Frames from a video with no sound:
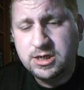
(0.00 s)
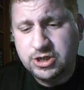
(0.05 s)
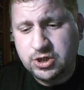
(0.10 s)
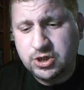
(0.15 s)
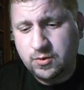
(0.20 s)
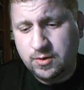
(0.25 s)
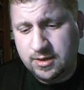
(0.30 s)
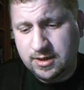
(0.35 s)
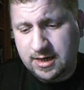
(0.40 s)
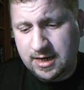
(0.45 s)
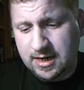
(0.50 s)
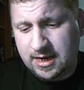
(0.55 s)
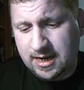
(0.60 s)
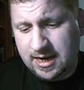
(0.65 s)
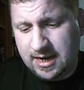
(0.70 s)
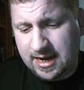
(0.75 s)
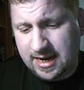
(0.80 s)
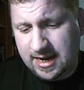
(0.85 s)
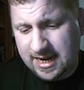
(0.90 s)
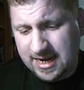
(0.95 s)
to an
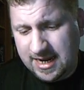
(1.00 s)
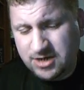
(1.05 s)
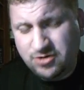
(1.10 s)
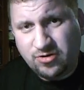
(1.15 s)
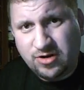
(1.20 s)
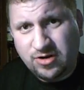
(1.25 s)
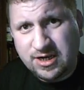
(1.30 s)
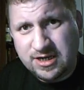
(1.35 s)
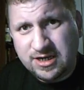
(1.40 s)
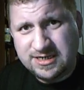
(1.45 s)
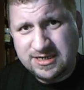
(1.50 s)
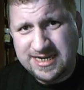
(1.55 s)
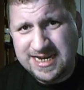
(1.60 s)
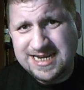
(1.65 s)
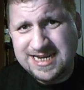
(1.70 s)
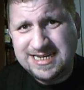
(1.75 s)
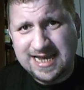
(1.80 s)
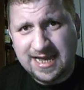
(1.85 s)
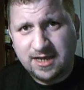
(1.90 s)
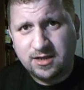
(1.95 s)
intricate
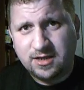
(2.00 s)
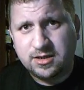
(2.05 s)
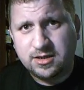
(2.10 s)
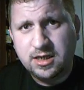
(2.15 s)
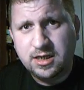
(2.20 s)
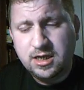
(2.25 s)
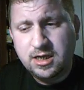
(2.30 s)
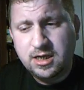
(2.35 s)
detail